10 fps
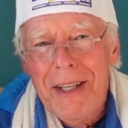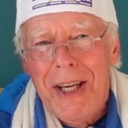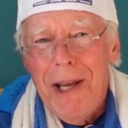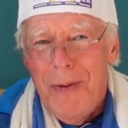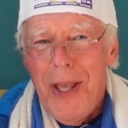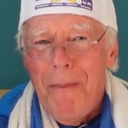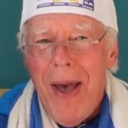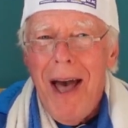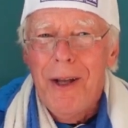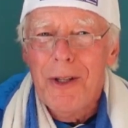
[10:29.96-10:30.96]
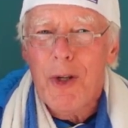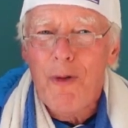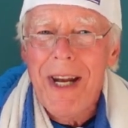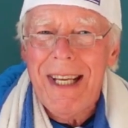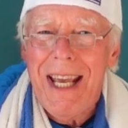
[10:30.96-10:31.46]
Keep the bells
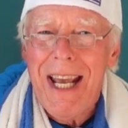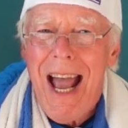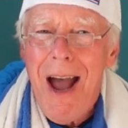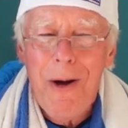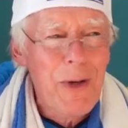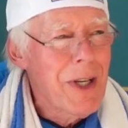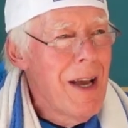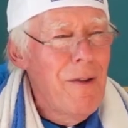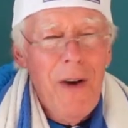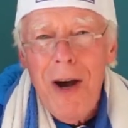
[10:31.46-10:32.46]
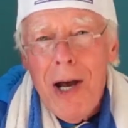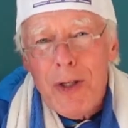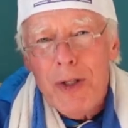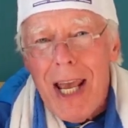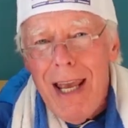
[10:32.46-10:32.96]
ringing out for
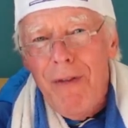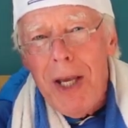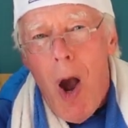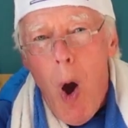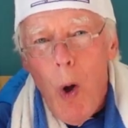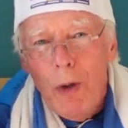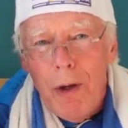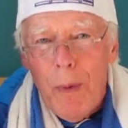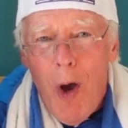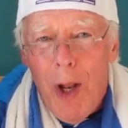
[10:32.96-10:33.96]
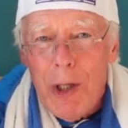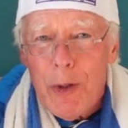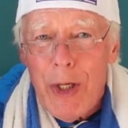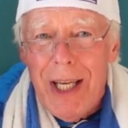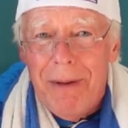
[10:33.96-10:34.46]
saving Oldham
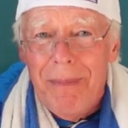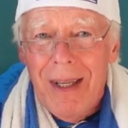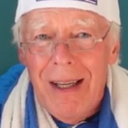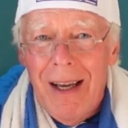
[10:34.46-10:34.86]
Coliseum.